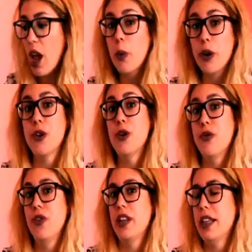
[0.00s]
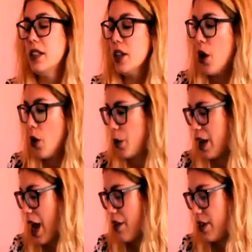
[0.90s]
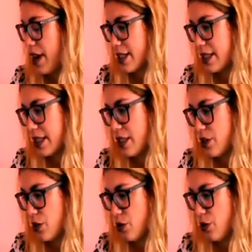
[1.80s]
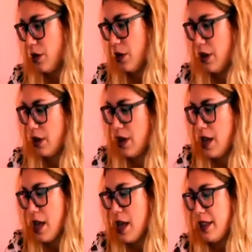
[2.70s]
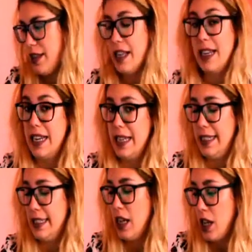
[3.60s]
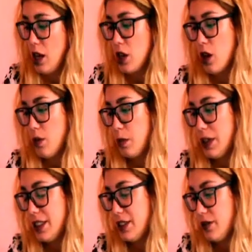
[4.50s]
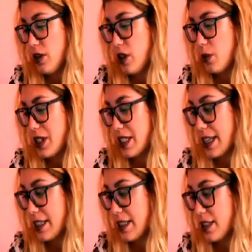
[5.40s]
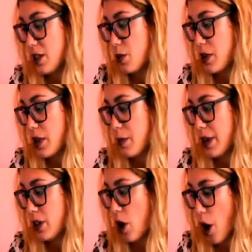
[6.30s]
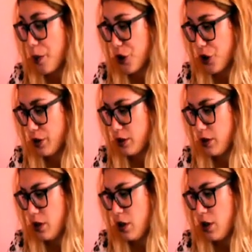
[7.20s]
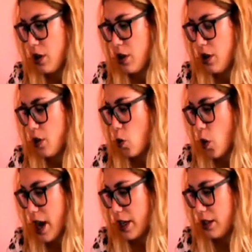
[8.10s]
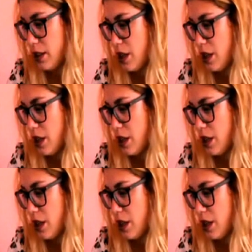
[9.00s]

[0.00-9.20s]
And when you finish, we have exercise 2. That is, complete the following sentences with the best option. 1.